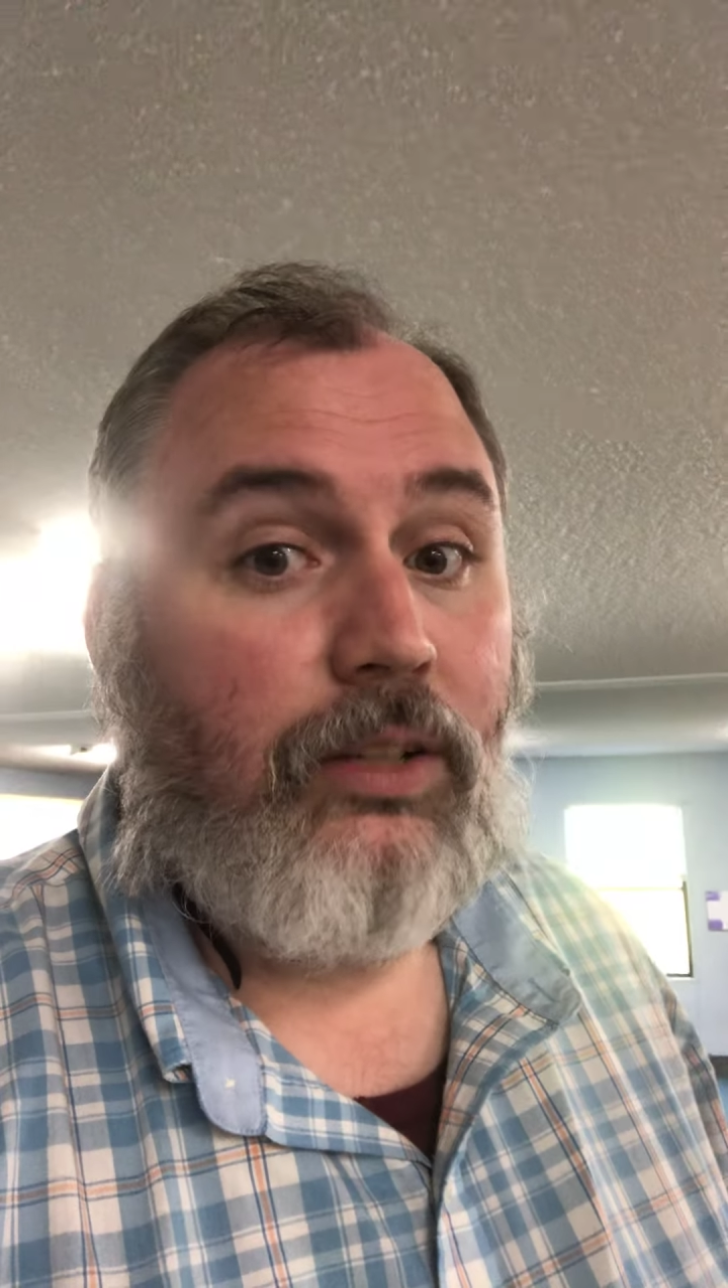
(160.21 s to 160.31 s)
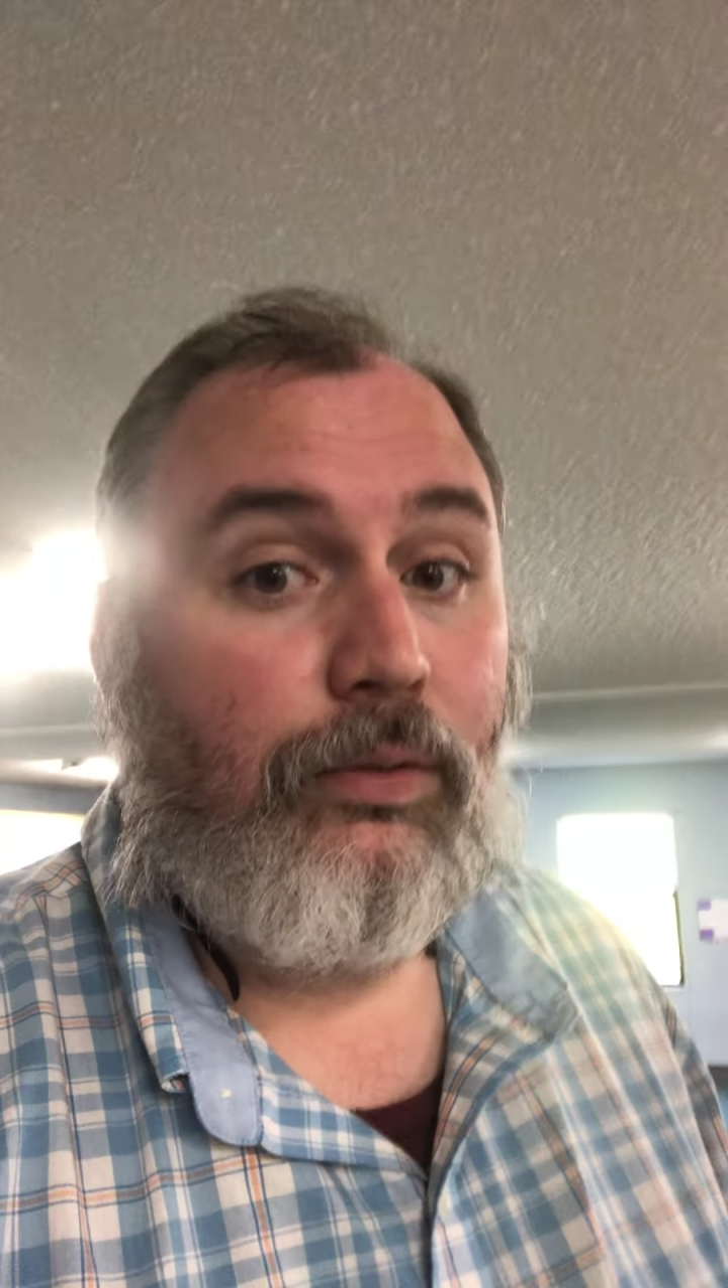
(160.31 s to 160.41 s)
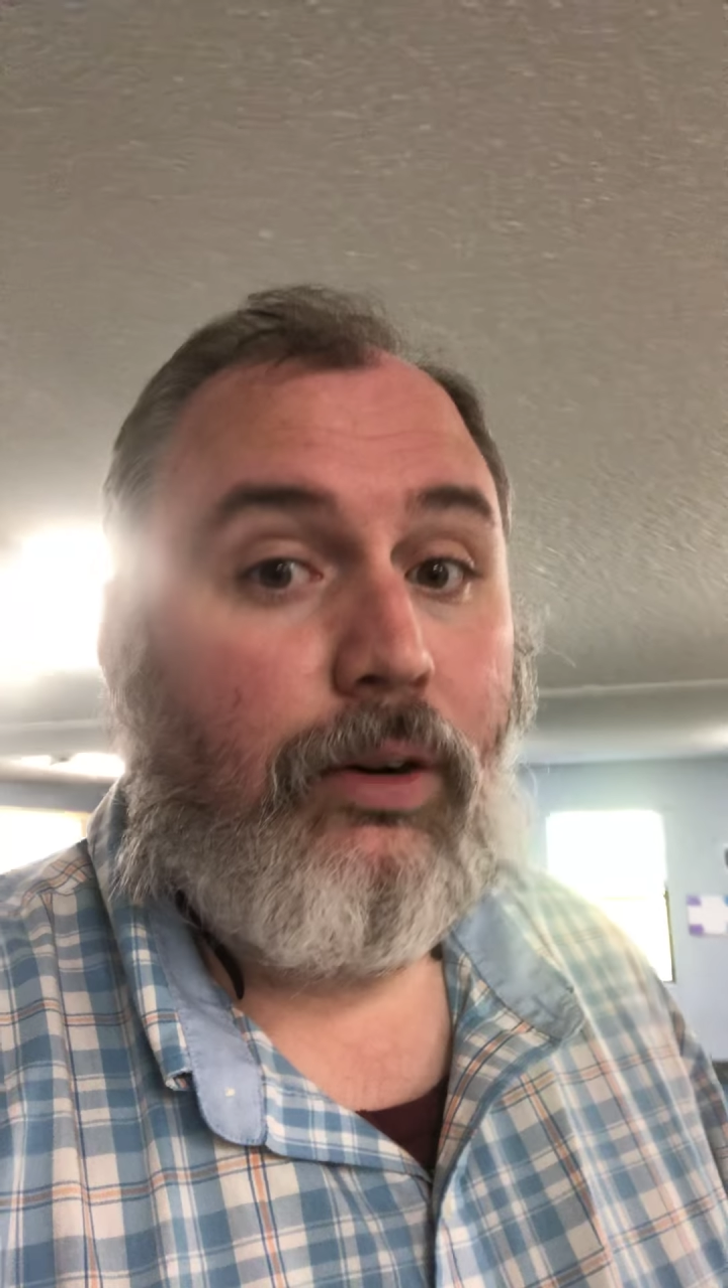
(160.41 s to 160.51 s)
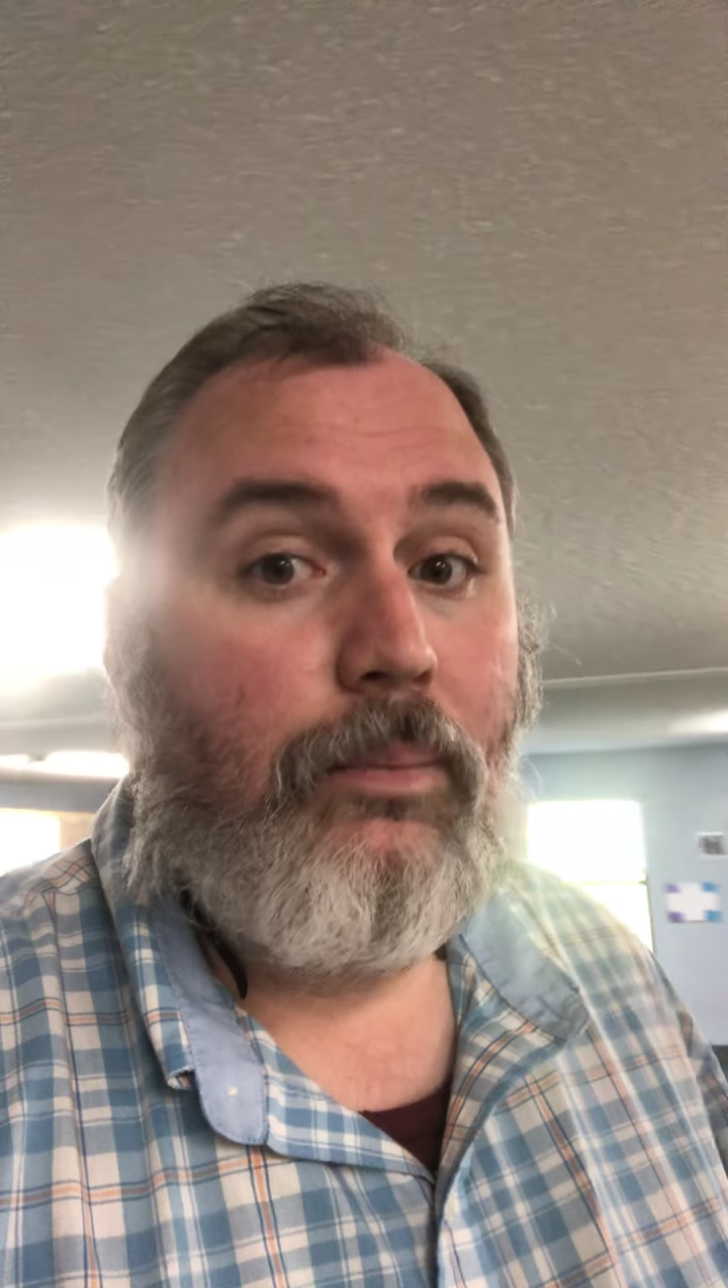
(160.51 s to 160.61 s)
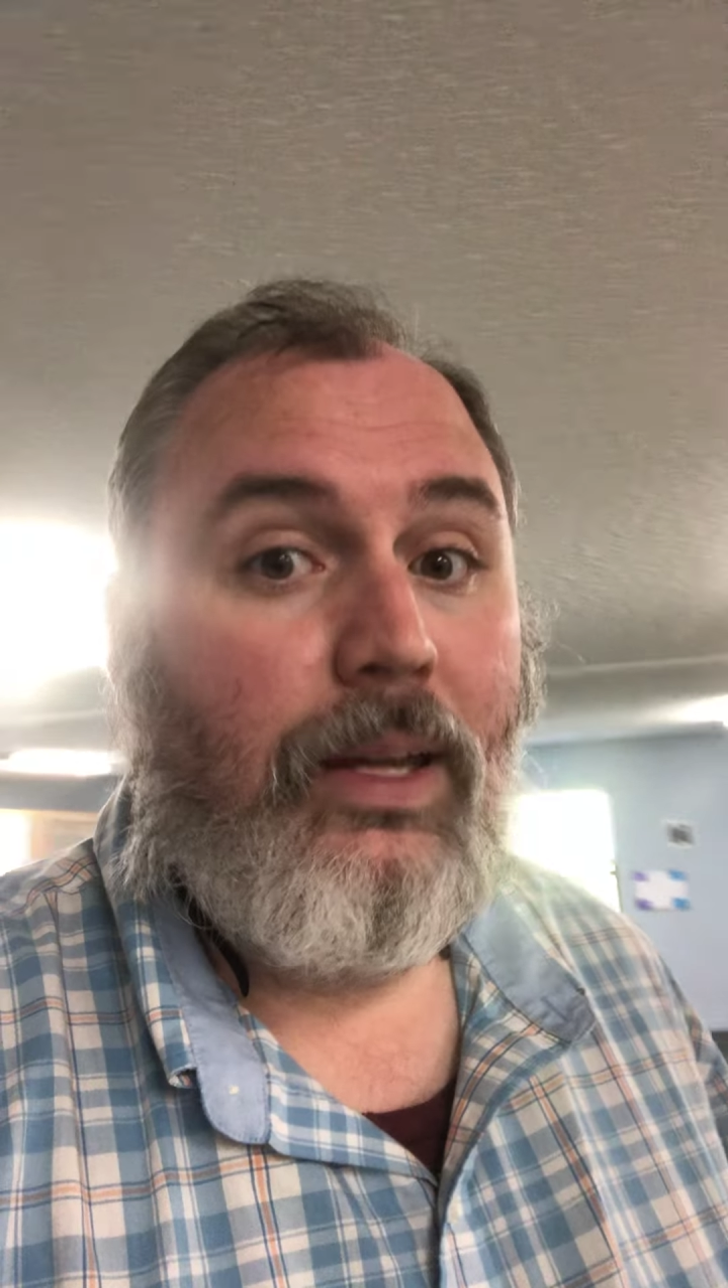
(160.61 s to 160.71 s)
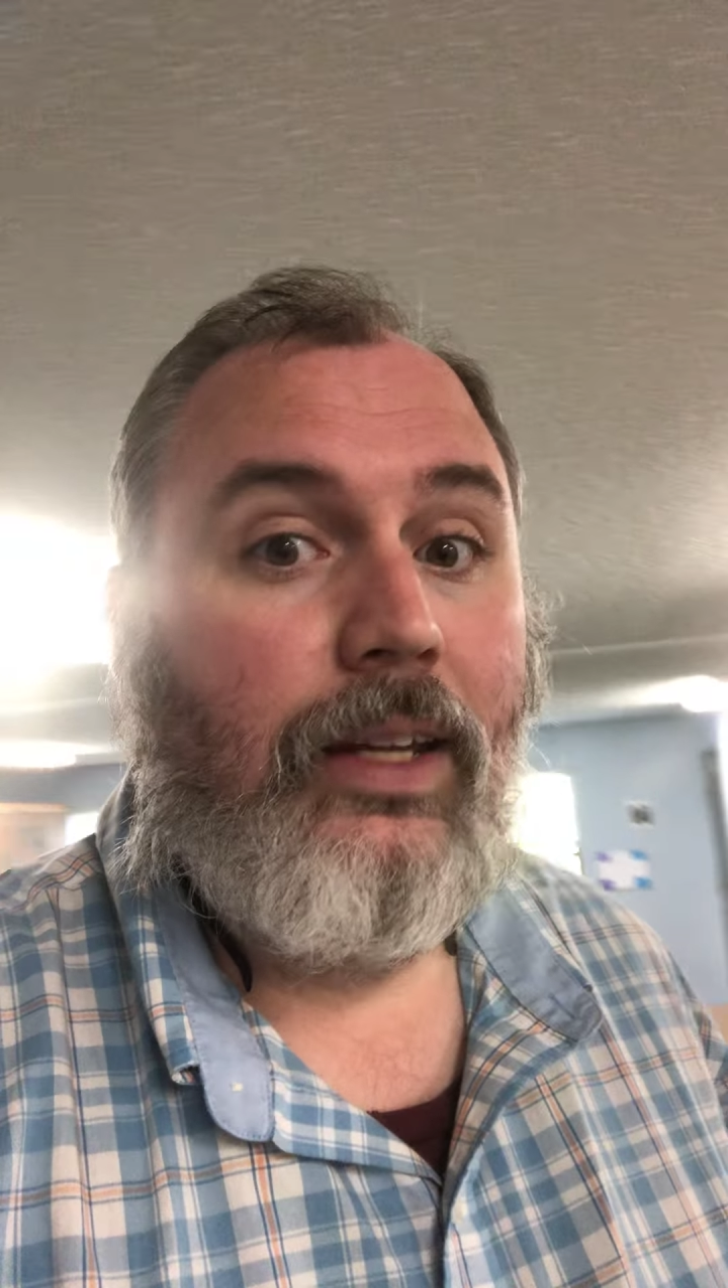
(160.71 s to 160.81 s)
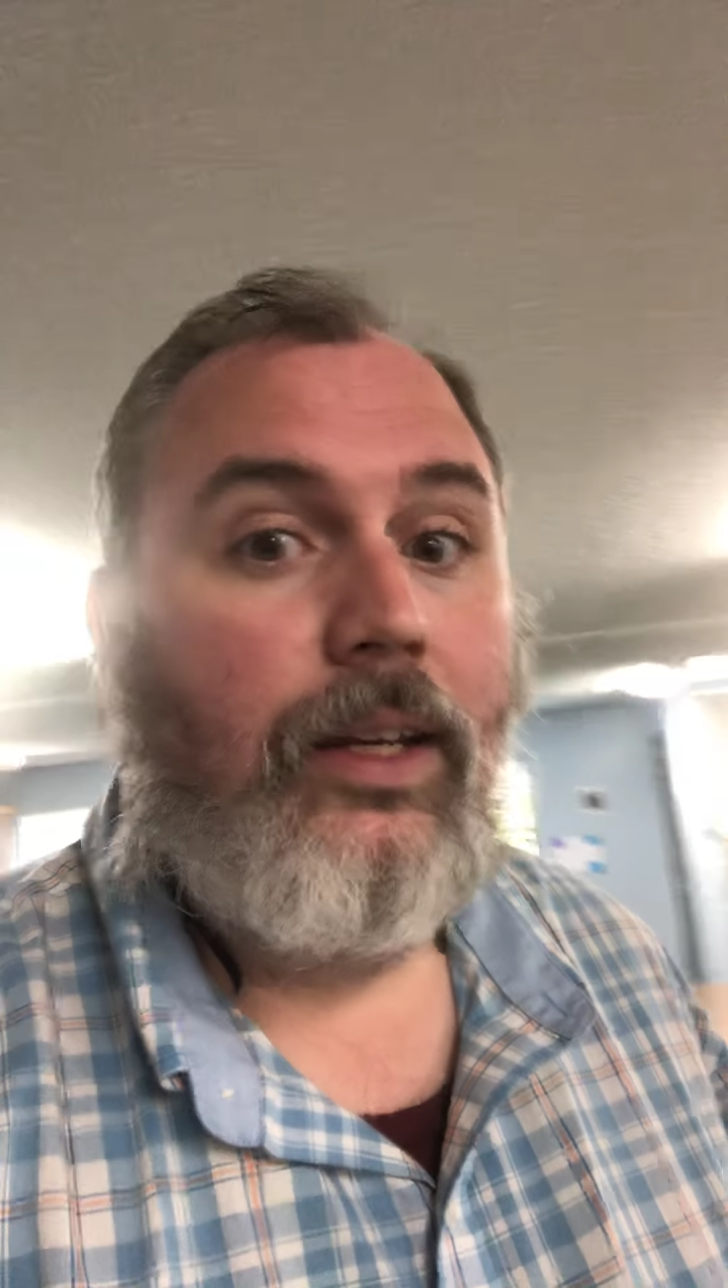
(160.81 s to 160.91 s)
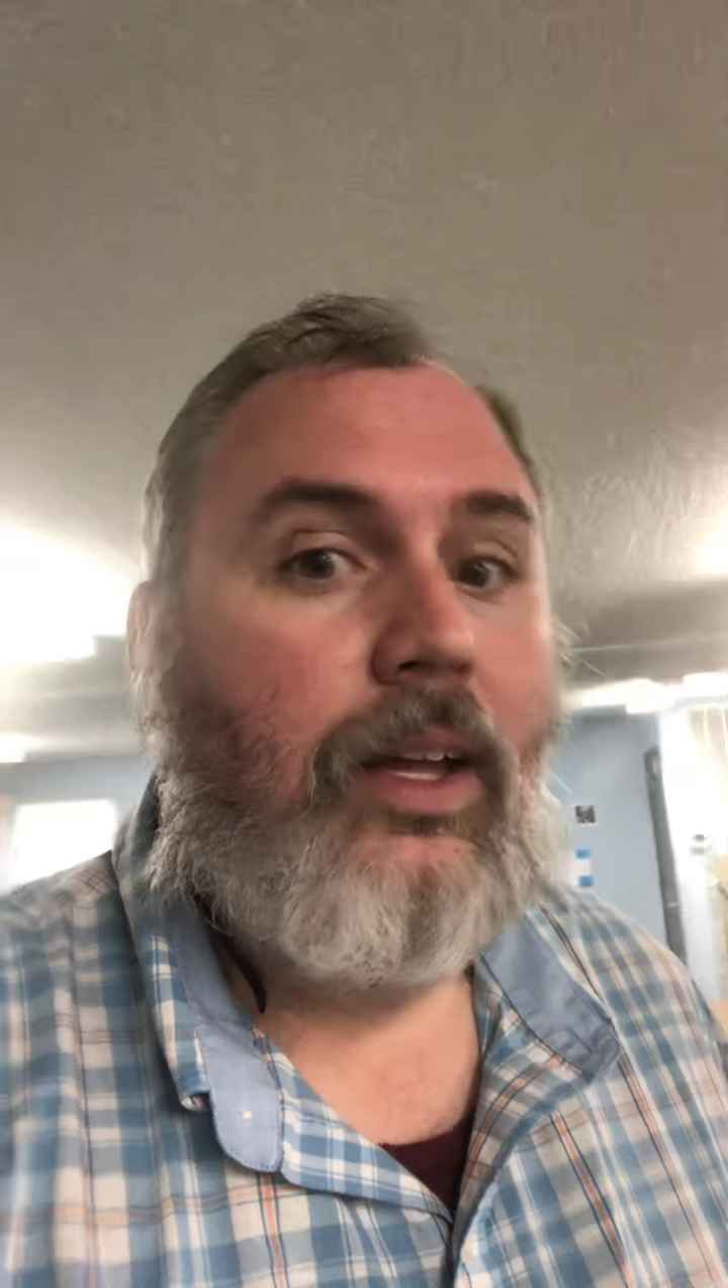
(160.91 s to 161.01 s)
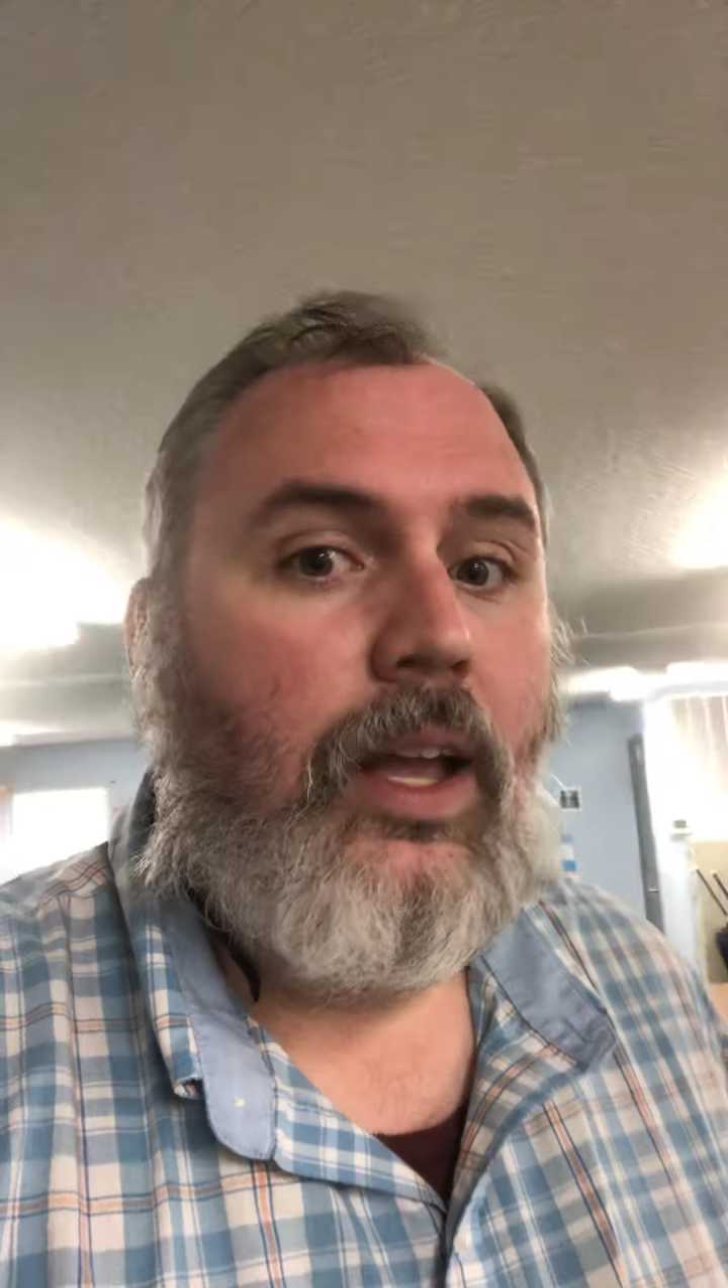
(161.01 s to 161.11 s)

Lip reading: from me,